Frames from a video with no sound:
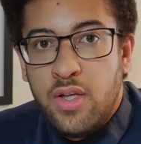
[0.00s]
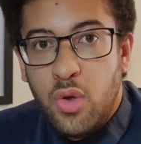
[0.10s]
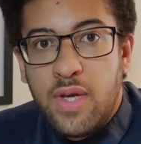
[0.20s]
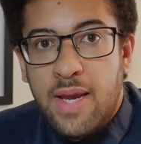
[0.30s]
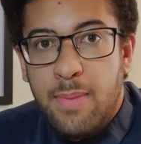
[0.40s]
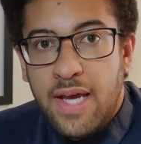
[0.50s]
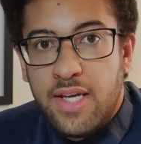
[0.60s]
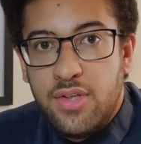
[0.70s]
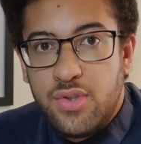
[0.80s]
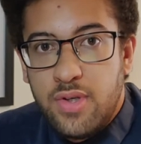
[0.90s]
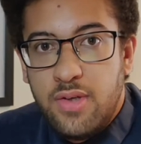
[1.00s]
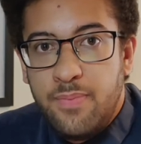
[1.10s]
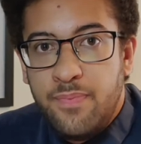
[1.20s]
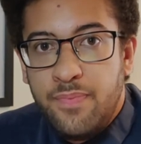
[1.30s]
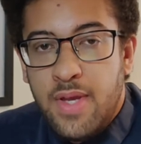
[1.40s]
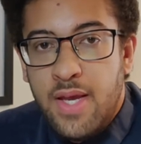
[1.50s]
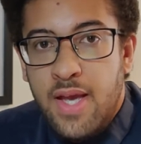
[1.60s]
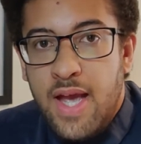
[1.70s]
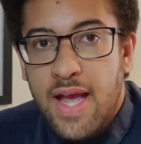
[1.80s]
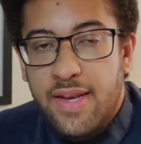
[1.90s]
UK black history
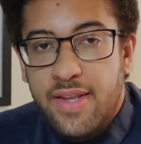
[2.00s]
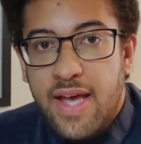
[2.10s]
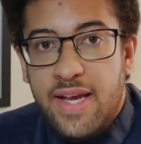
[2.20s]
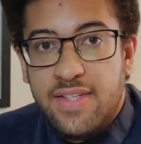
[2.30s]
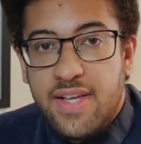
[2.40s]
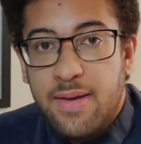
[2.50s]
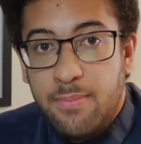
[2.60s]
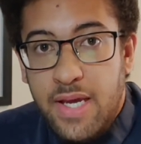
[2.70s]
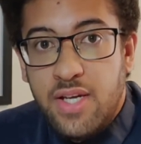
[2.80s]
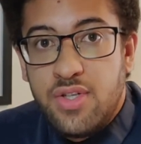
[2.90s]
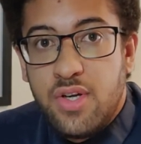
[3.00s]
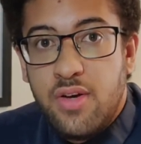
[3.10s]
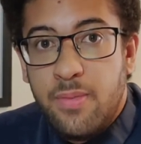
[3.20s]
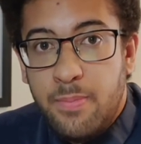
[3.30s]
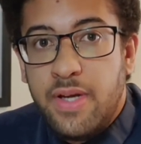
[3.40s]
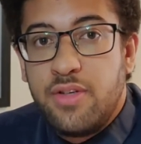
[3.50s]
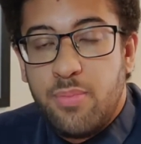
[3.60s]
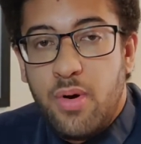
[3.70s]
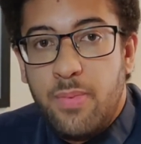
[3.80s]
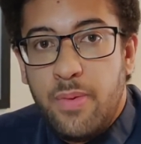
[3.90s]
and that is a major major
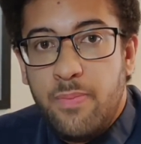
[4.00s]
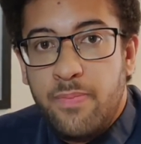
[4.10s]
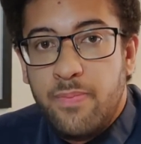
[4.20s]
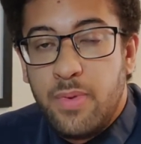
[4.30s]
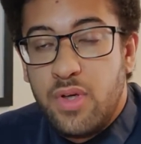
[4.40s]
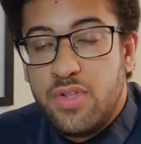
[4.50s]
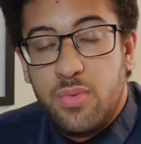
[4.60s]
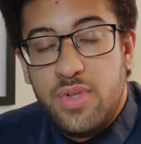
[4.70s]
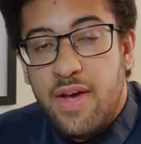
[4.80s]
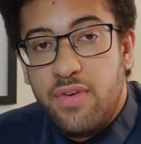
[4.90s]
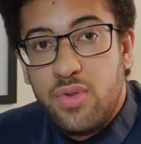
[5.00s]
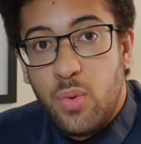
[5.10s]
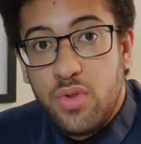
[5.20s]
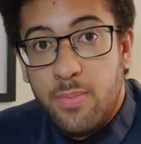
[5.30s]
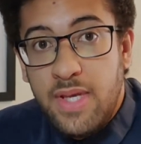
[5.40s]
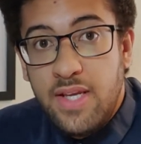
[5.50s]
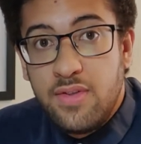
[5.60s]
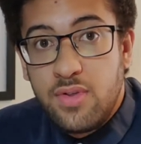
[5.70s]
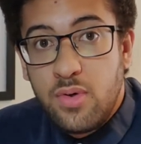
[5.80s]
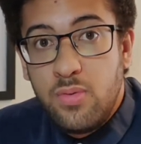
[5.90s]
problem because it was never taught to me in
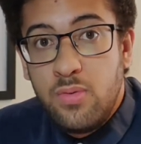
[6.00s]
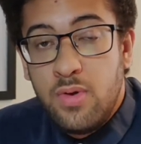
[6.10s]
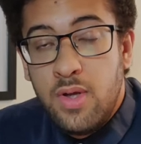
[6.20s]
school.